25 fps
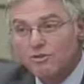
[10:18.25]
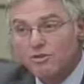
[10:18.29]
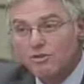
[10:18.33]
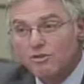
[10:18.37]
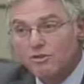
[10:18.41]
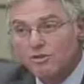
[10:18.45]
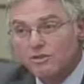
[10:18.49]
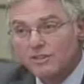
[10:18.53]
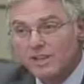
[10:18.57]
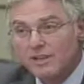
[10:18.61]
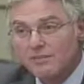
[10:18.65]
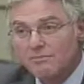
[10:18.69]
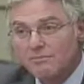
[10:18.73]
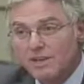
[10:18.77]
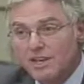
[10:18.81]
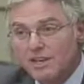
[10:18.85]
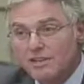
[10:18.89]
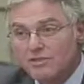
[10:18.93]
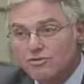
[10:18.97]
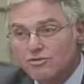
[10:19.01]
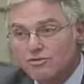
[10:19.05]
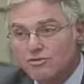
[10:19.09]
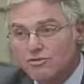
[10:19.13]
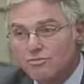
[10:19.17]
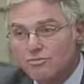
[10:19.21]
We can
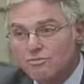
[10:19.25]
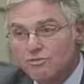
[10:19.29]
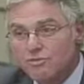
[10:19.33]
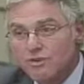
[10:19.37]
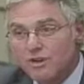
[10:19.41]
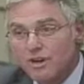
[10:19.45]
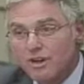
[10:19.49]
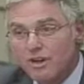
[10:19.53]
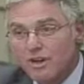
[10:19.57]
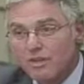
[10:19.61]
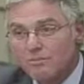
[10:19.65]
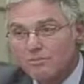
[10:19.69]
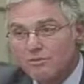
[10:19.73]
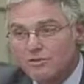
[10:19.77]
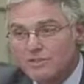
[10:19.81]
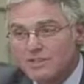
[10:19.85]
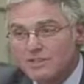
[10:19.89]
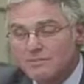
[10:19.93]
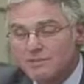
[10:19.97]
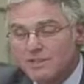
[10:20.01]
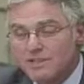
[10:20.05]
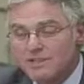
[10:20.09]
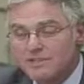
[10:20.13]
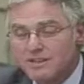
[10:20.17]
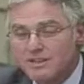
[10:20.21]
consider what the
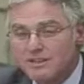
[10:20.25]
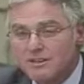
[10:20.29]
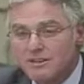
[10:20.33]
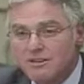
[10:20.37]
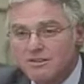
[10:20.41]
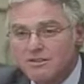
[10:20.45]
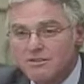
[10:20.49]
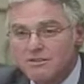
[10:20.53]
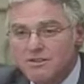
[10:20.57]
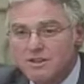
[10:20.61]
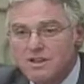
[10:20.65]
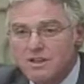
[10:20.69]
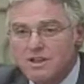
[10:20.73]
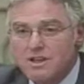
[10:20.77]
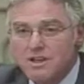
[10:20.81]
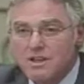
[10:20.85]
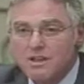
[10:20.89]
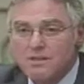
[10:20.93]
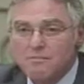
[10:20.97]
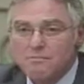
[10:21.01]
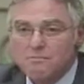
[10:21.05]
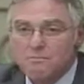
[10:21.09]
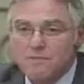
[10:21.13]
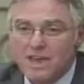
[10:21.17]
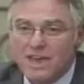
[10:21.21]
long-term health effects will
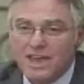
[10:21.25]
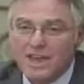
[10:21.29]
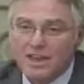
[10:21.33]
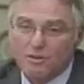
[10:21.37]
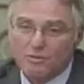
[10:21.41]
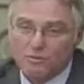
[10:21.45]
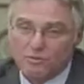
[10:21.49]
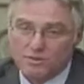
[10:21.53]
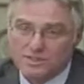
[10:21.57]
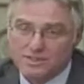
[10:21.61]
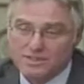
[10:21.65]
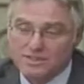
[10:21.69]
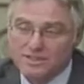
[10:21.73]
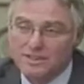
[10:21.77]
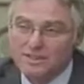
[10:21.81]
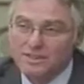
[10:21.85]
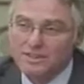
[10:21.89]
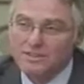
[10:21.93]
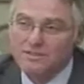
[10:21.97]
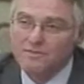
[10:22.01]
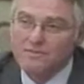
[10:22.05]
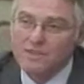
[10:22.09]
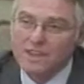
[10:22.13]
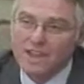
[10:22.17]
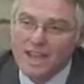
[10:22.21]
be for these
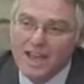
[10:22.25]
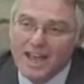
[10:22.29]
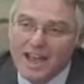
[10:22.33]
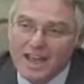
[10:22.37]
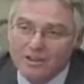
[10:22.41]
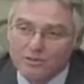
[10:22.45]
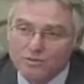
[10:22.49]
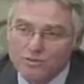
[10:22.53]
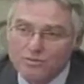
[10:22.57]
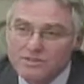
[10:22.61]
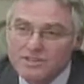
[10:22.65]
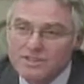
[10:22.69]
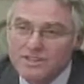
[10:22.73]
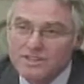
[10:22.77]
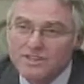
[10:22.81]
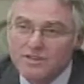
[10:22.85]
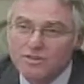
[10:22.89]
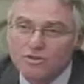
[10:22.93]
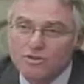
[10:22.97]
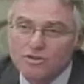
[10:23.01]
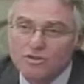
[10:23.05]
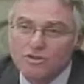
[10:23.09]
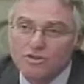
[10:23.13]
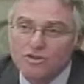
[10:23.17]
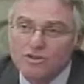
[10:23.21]
people,
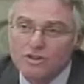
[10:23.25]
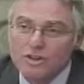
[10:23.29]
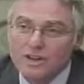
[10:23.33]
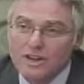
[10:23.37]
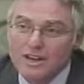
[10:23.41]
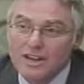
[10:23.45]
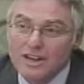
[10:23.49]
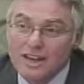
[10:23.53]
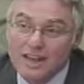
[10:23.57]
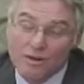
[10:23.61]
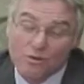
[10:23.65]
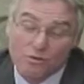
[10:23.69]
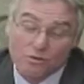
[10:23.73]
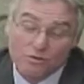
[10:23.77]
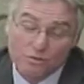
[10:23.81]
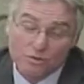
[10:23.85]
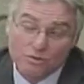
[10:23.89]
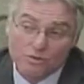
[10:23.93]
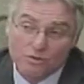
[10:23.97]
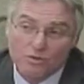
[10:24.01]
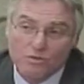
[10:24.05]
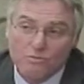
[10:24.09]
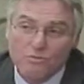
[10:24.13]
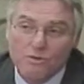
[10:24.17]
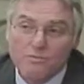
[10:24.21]
and also
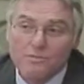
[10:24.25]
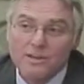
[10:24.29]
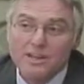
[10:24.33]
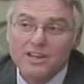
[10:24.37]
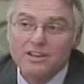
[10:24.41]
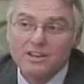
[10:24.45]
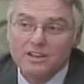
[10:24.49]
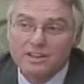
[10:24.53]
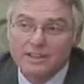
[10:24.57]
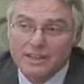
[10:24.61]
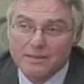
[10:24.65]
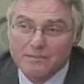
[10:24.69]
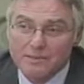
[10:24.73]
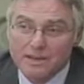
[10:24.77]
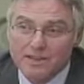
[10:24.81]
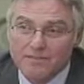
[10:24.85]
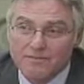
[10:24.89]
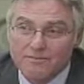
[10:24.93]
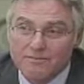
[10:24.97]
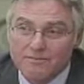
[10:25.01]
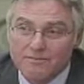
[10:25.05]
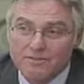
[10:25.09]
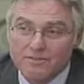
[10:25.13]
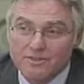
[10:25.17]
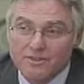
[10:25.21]

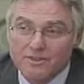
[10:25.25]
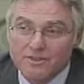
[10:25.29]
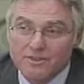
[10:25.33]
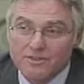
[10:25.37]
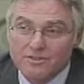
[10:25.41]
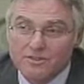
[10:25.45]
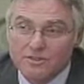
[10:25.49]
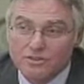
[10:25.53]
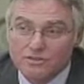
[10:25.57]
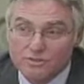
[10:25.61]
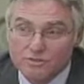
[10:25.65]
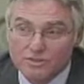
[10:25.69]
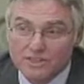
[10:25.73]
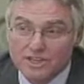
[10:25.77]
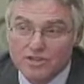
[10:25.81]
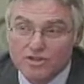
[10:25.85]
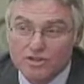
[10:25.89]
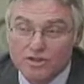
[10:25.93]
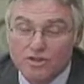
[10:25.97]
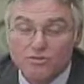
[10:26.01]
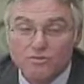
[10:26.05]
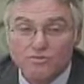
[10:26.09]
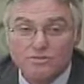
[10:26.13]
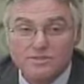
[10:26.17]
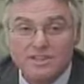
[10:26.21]
the effects
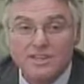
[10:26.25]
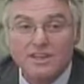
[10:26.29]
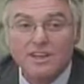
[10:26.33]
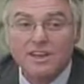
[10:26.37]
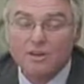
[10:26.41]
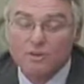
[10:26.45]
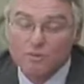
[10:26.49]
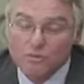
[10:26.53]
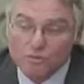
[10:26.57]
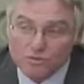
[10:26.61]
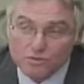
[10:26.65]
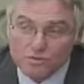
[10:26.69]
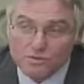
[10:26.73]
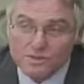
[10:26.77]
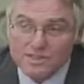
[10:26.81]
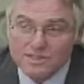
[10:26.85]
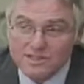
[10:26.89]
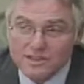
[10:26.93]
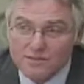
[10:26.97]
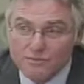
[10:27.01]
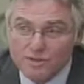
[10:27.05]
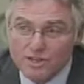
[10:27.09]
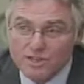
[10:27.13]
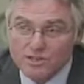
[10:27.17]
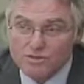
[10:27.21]
in driving
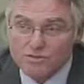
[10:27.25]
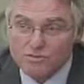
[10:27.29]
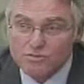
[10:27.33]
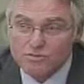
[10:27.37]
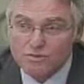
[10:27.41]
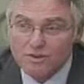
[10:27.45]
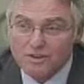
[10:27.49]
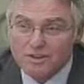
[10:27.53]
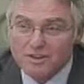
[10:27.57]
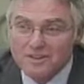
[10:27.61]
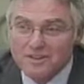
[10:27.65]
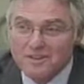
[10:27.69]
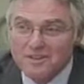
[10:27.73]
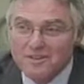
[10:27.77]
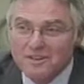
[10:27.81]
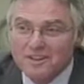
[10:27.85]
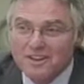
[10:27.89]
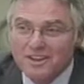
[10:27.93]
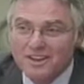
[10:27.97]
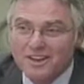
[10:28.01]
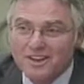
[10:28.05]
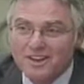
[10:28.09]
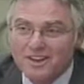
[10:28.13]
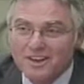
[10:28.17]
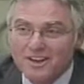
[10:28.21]
cars. For example, these
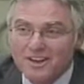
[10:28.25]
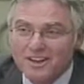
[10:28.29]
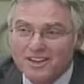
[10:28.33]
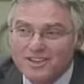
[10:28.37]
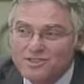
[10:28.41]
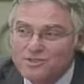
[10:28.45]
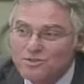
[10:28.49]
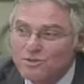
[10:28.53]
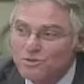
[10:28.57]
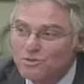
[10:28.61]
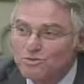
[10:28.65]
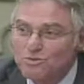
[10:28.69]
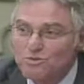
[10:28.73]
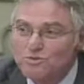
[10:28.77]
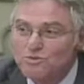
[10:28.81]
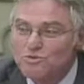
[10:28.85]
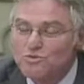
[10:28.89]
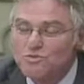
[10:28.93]
are people who